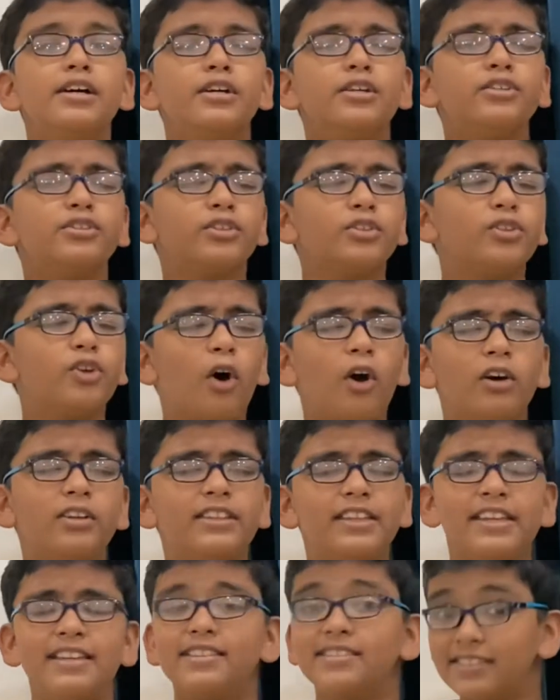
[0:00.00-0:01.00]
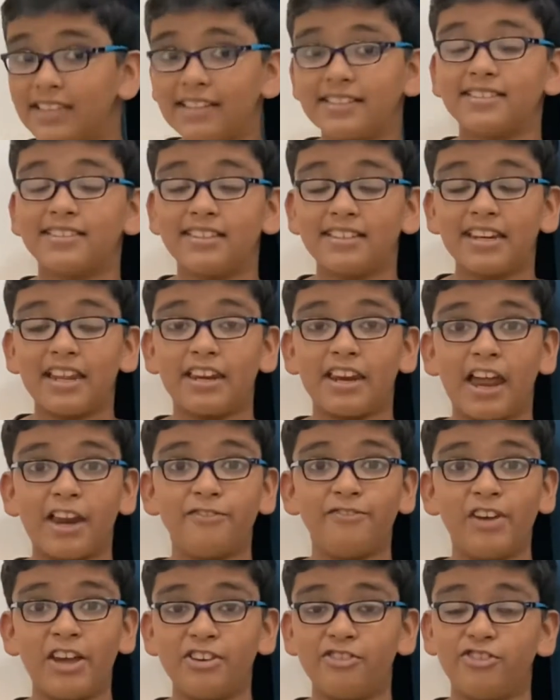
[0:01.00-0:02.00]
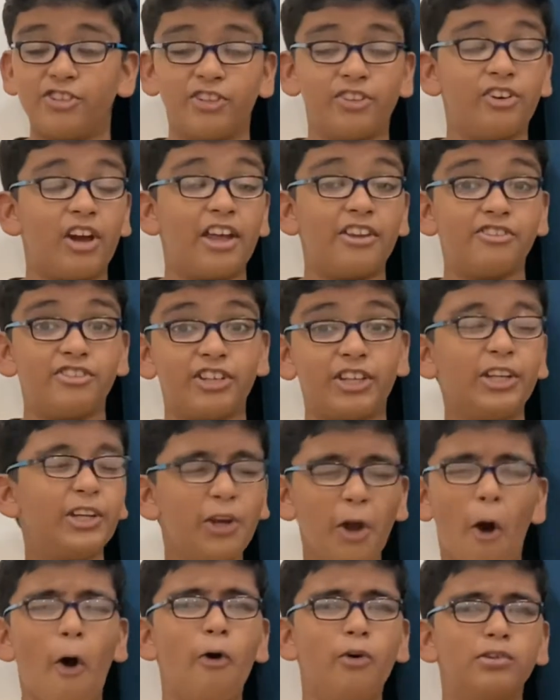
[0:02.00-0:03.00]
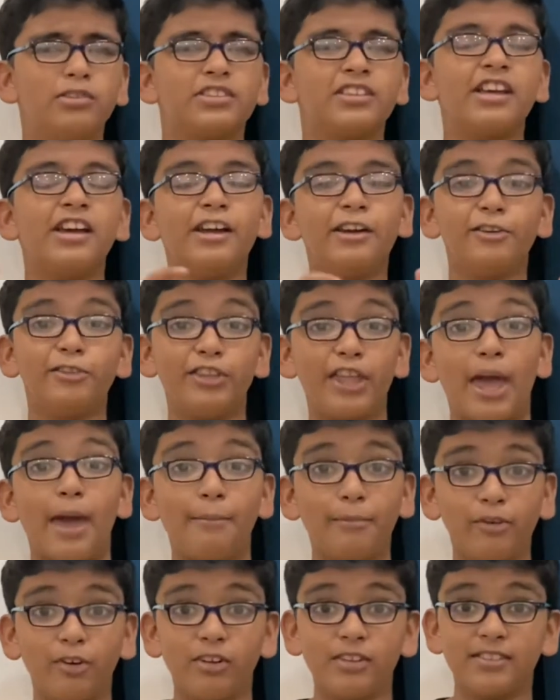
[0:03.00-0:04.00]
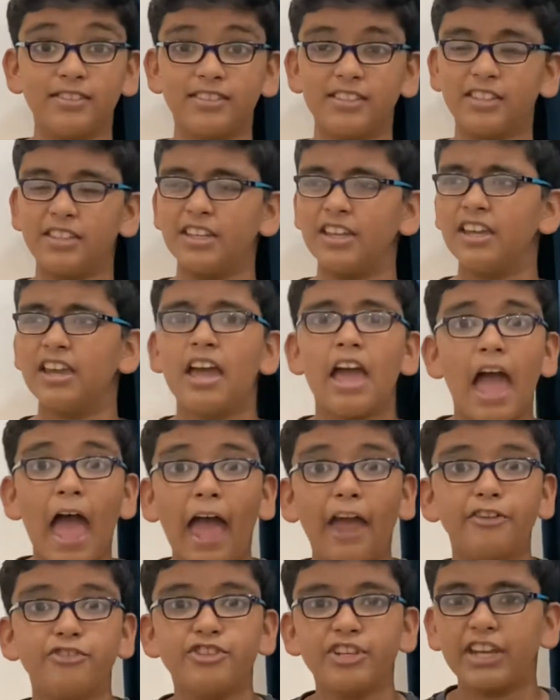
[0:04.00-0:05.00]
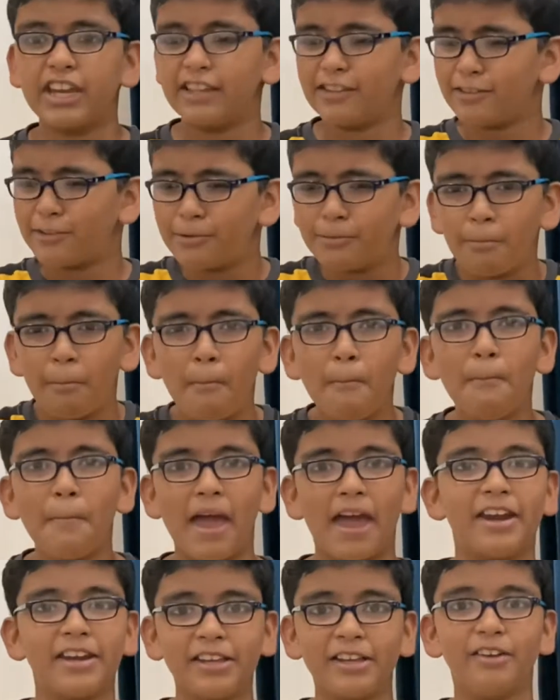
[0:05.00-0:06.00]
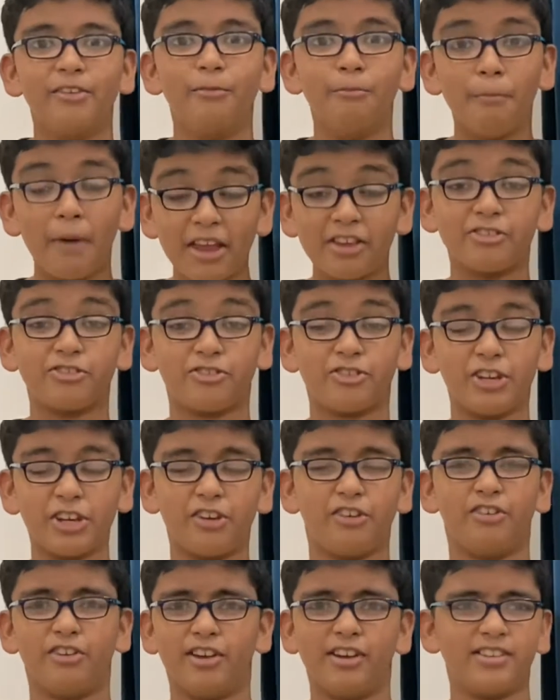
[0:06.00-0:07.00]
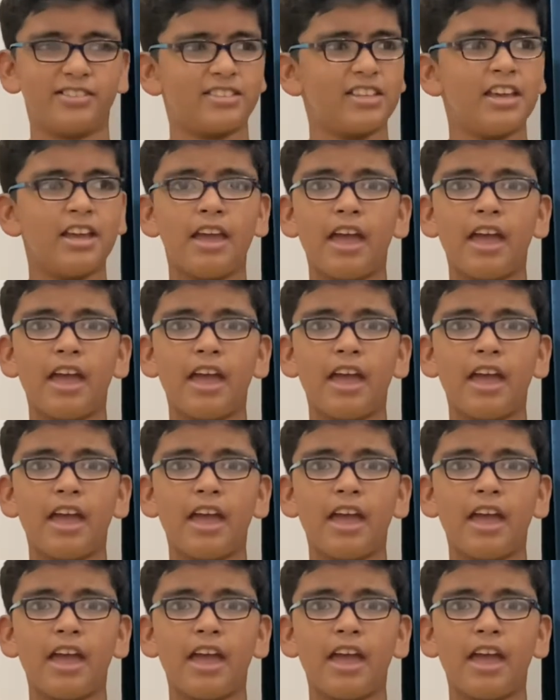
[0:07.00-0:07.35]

So Dorothy sits in an adventure and she goes to the Emerald City and she gets many mysterious